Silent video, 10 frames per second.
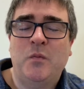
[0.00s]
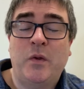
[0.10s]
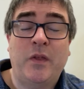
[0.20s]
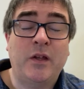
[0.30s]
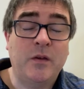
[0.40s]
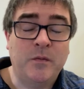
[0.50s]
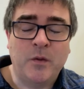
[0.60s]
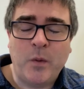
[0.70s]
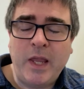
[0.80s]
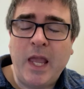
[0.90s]
We thank you for
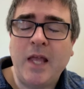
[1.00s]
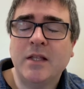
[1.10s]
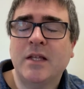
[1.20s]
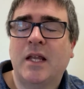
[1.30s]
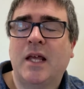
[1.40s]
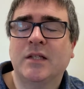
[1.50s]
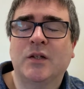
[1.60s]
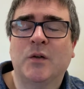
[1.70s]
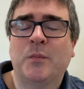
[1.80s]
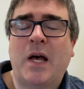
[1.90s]
the weekend that has
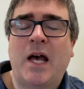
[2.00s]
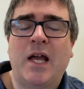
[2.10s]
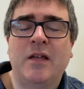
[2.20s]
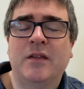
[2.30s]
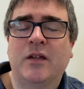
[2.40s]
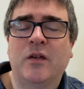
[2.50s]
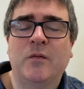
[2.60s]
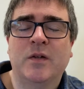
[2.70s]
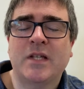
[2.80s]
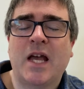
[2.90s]
gone by. Thank you
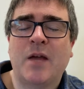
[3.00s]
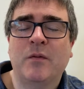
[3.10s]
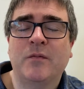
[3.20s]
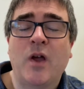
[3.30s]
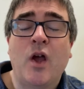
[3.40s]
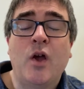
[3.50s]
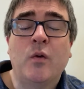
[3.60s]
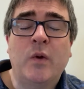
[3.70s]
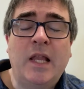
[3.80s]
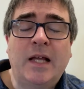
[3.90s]
for a time of
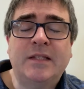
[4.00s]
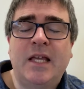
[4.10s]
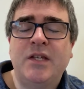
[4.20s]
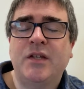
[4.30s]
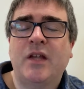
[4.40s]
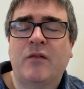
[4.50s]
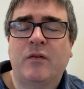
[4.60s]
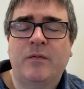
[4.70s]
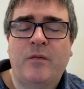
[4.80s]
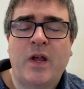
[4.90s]
relaxation and
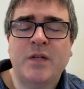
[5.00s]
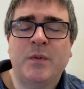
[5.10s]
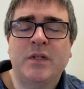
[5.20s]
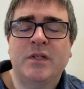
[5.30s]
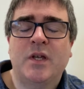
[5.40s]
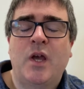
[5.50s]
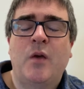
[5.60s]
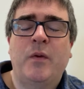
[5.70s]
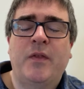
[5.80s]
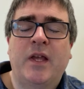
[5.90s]
refreshment.
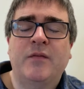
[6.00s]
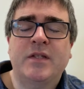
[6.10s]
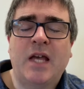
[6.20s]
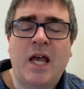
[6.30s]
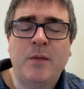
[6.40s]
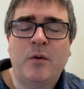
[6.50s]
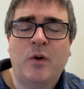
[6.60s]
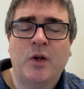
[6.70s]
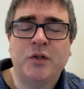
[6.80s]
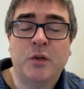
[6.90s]
We think of a time
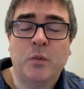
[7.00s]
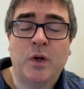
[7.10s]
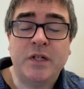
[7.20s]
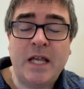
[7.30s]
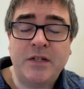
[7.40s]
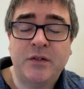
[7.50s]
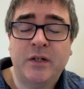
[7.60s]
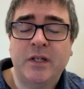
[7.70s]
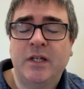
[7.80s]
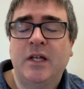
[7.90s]
around your word
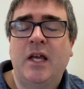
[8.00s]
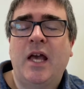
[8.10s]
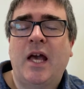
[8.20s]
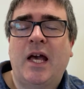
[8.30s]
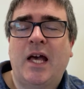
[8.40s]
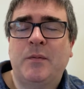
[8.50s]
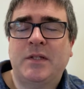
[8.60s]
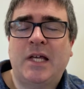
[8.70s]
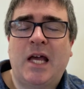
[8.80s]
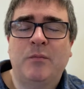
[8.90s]
yesterday, a
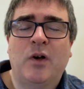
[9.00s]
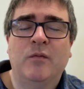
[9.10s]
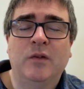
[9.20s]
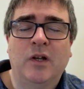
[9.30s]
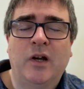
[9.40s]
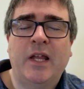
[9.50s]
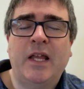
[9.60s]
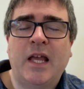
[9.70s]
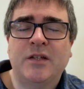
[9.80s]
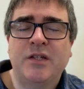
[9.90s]
time of
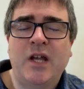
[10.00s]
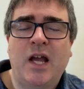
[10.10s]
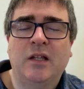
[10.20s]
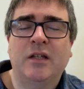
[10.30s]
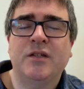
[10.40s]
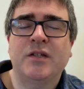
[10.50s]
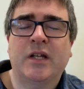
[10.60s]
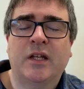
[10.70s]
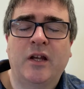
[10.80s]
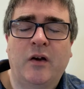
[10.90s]
learning and challenge
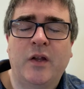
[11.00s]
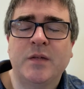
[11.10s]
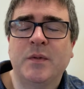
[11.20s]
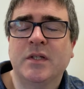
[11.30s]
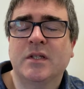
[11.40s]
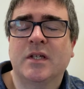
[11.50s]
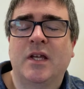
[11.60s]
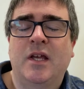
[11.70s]
and encouragement.